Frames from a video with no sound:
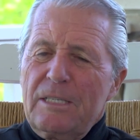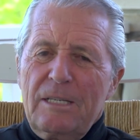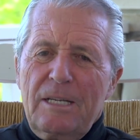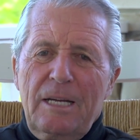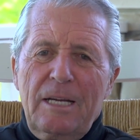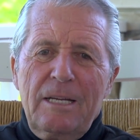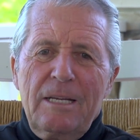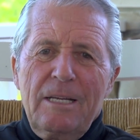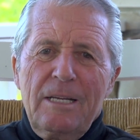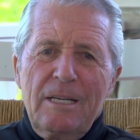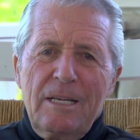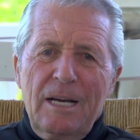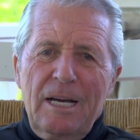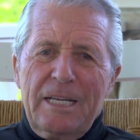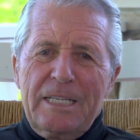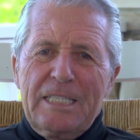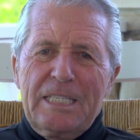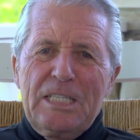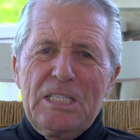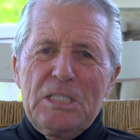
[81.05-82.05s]
And I,
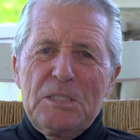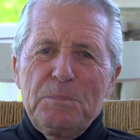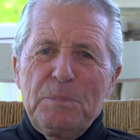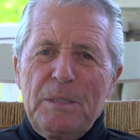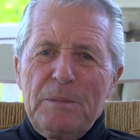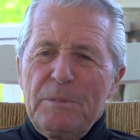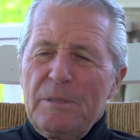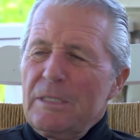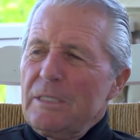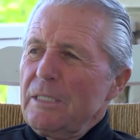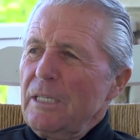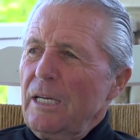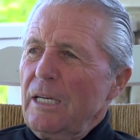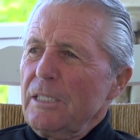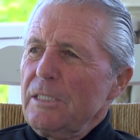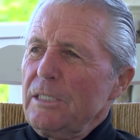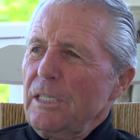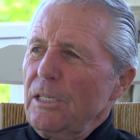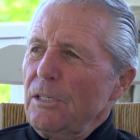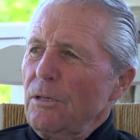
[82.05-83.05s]
I tease people and say, I
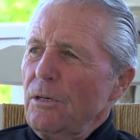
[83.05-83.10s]
sent